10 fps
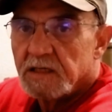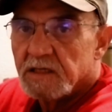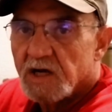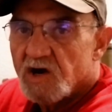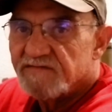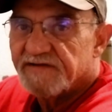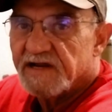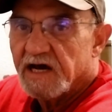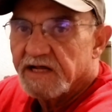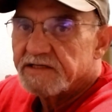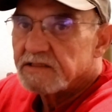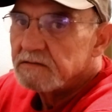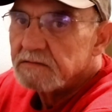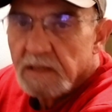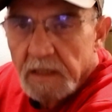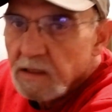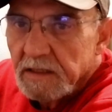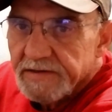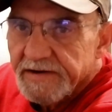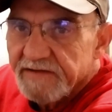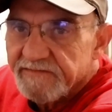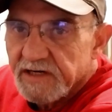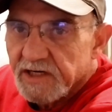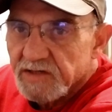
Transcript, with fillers: coffee night. Never a good